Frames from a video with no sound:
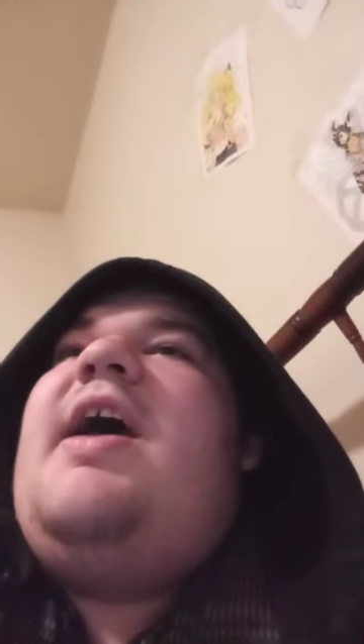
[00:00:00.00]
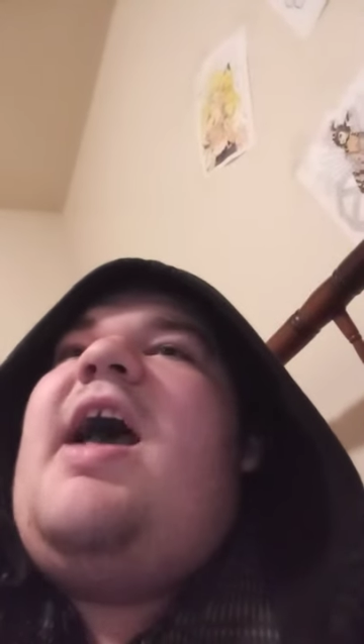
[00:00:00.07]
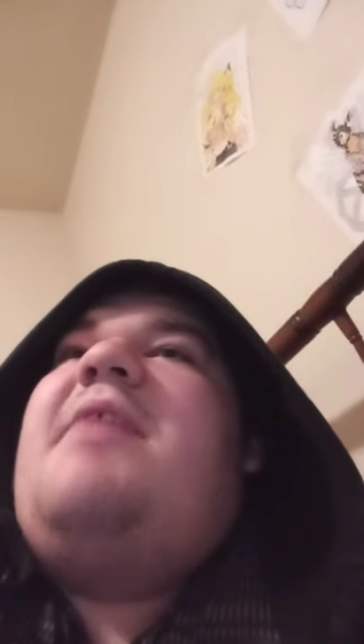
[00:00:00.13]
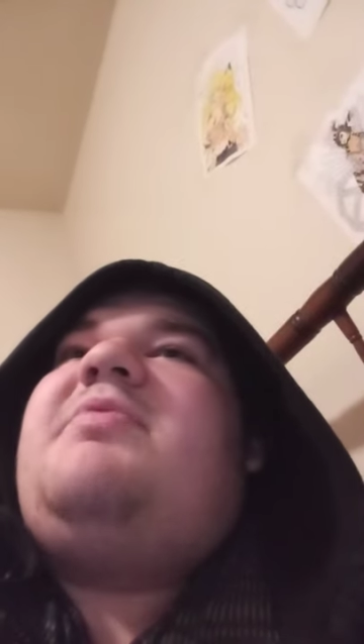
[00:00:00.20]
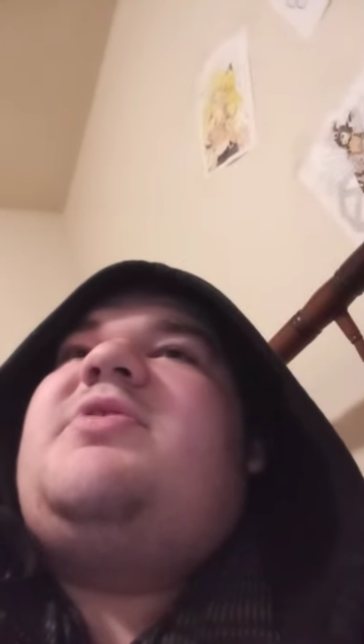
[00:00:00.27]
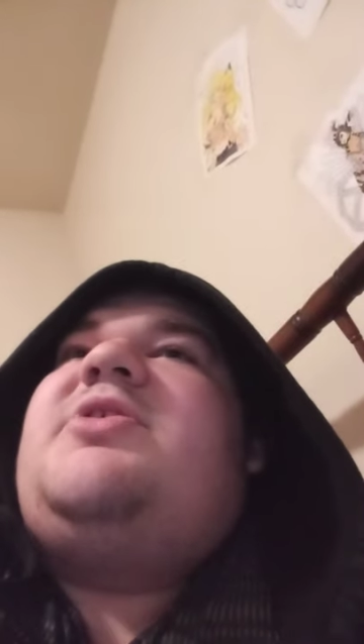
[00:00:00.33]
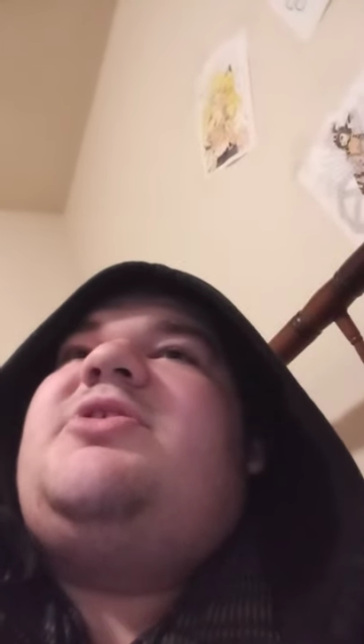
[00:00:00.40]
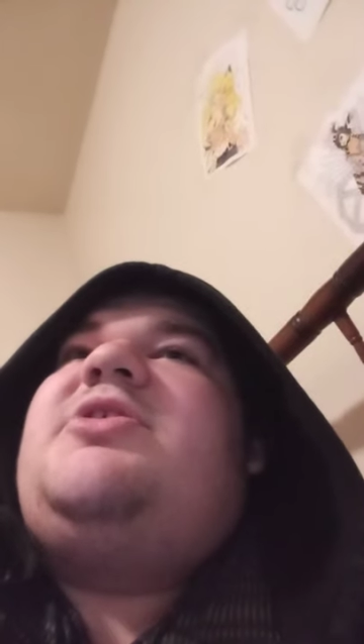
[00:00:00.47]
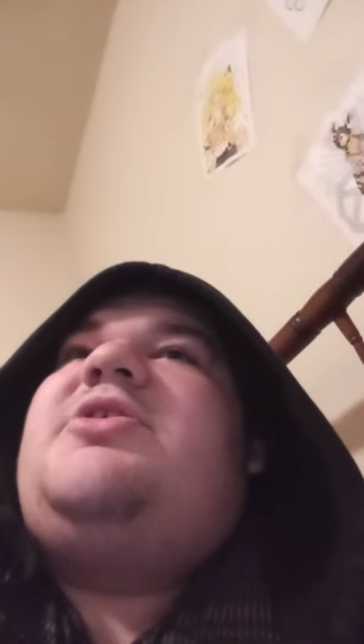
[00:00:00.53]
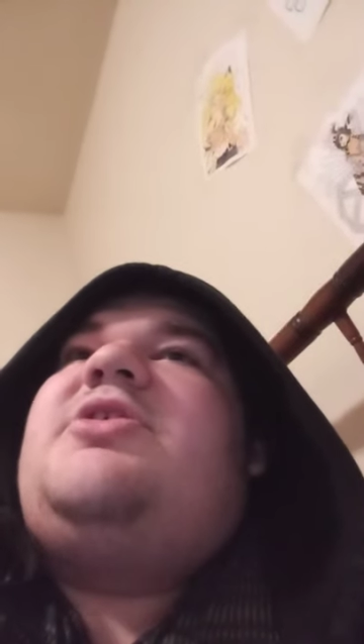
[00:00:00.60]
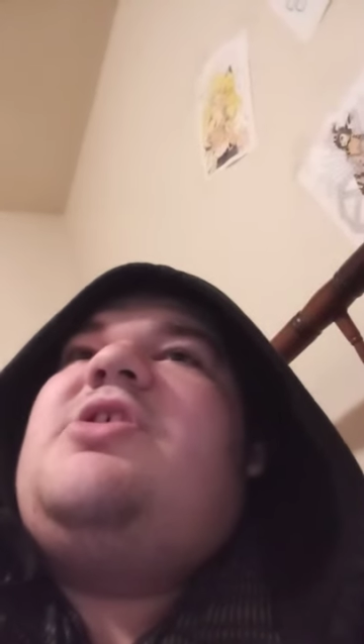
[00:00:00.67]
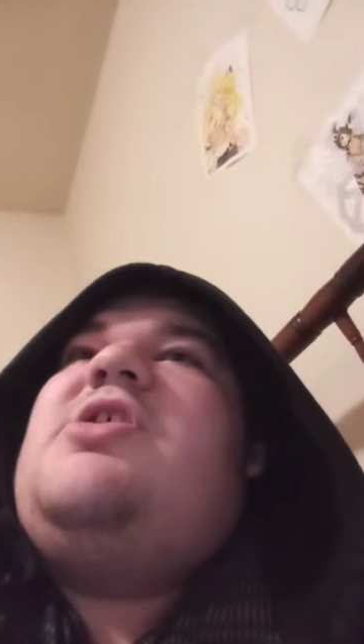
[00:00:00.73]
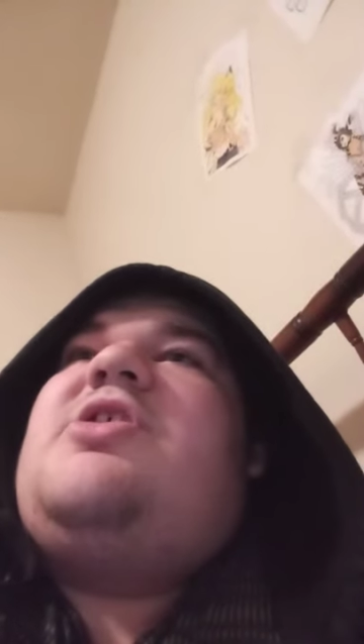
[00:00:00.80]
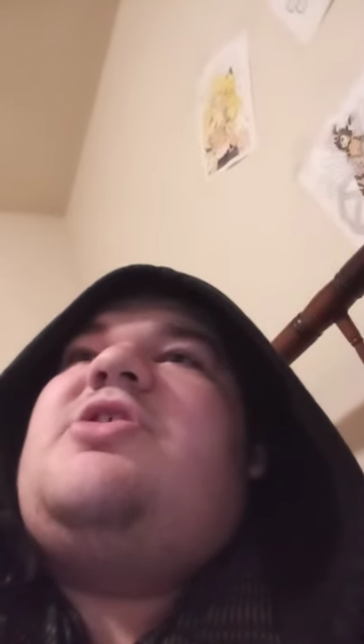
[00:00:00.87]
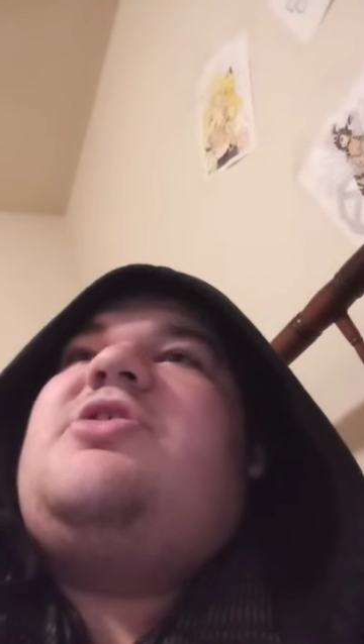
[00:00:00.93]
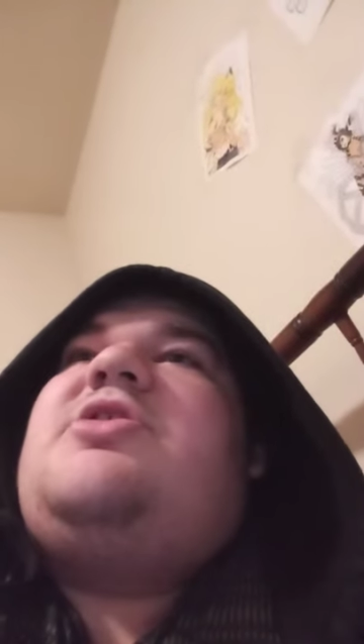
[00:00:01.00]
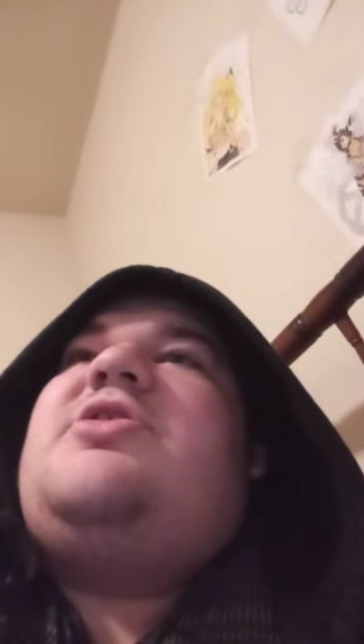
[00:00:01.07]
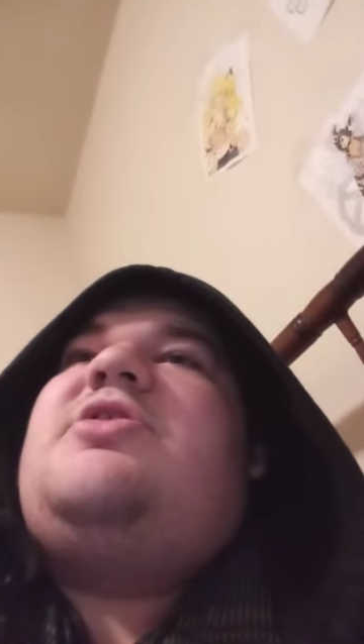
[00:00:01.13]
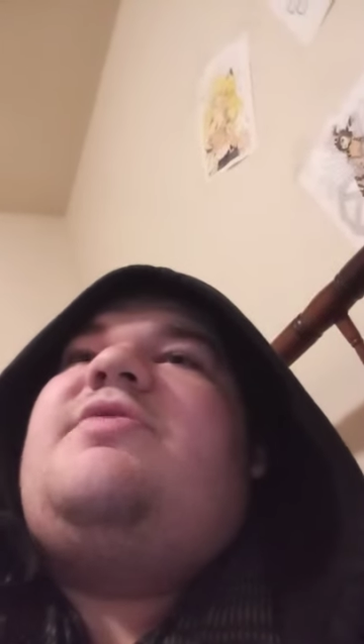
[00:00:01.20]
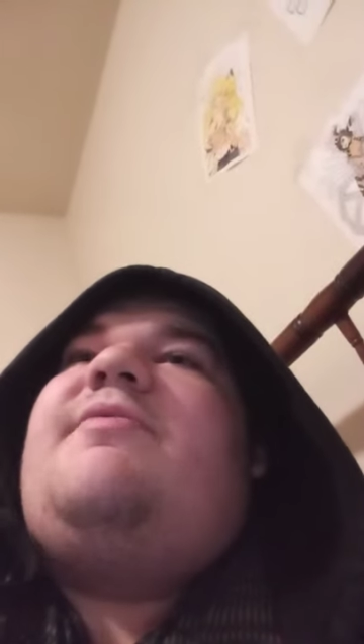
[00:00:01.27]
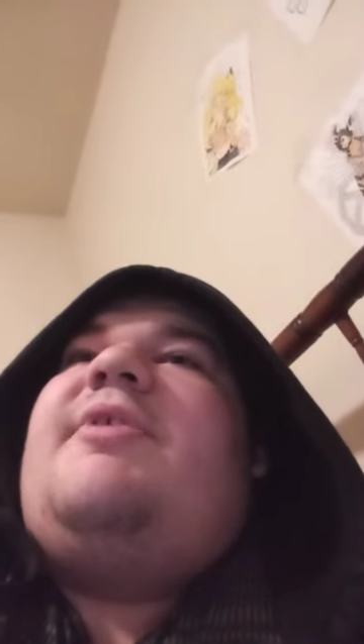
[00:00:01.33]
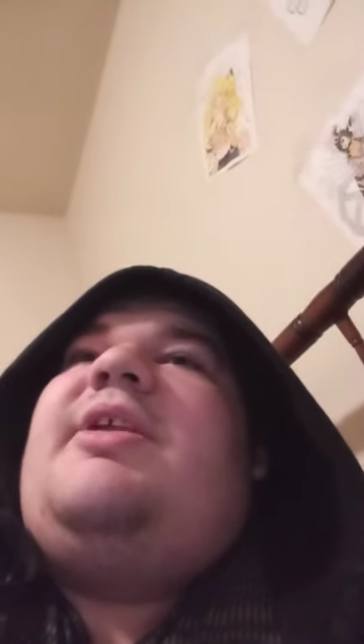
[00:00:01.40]
after
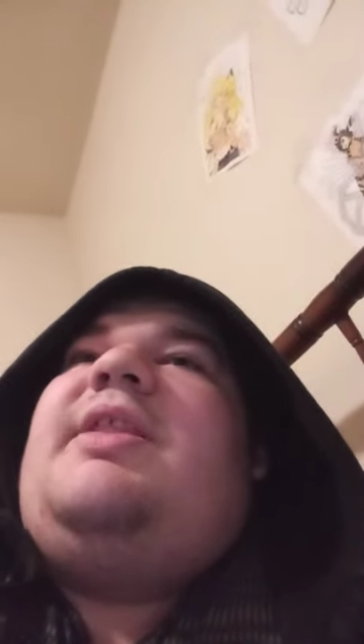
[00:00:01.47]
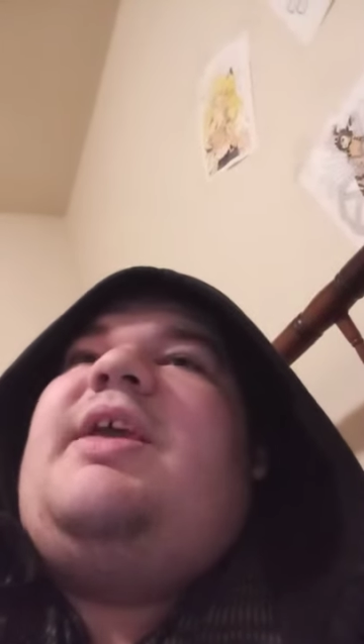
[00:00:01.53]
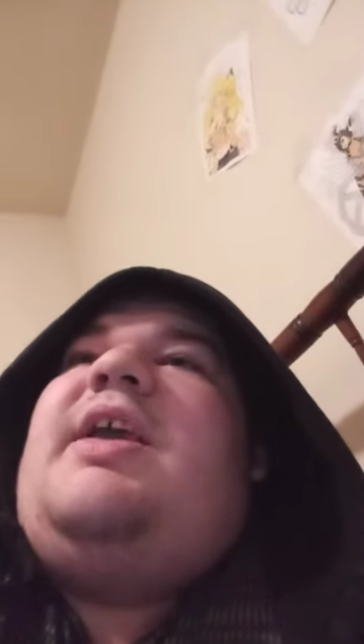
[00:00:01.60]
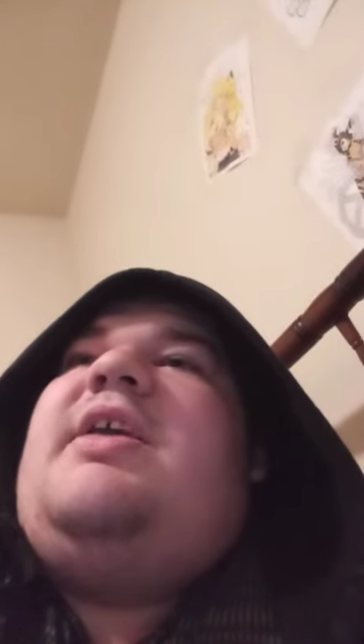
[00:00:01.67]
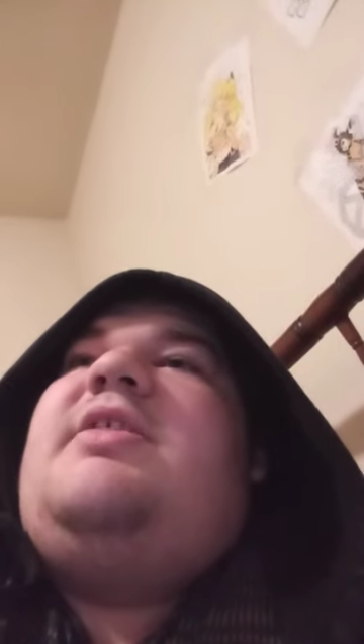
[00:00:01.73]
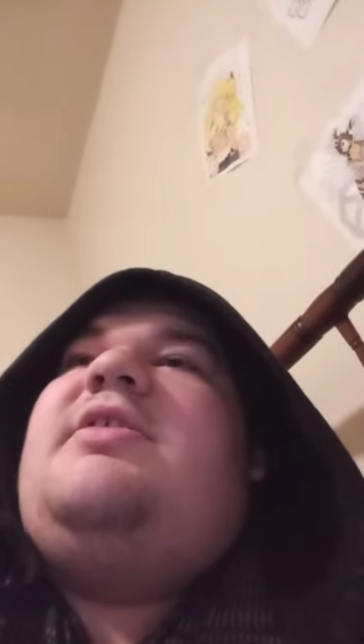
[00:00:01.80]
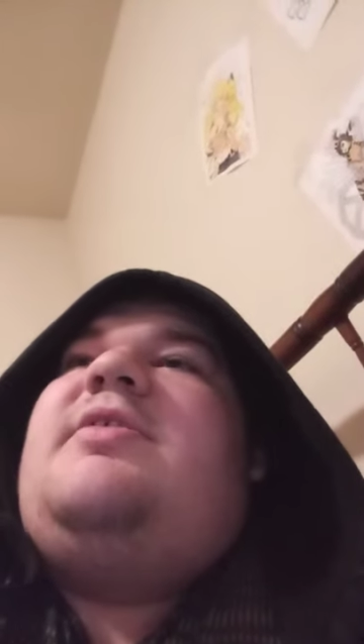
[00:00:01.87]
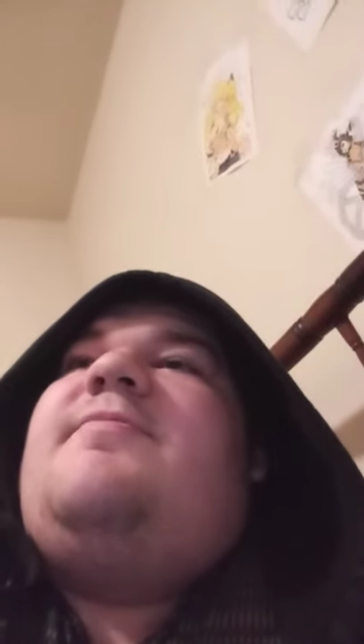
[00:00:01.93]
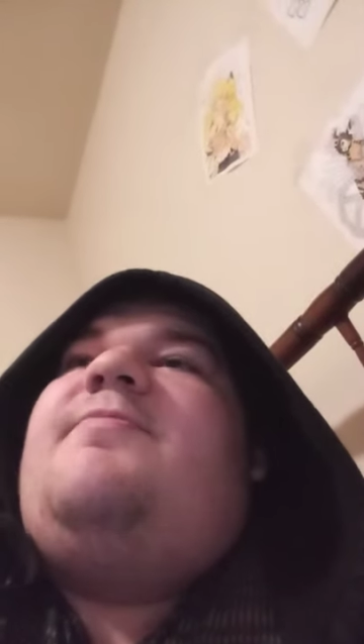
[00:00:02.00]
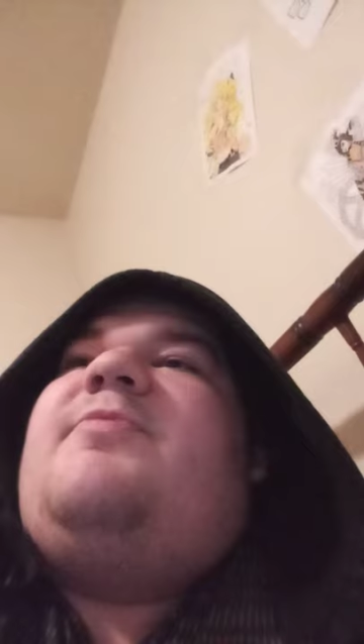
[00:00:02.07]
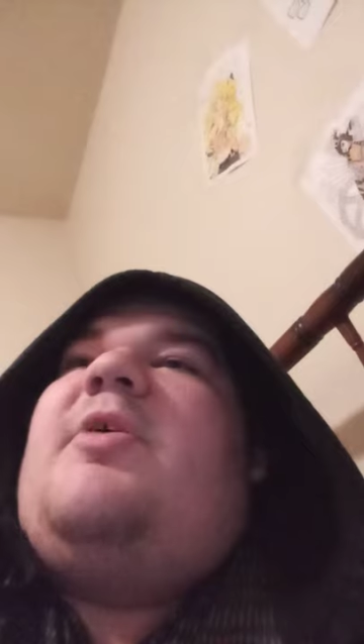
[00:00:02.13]
her release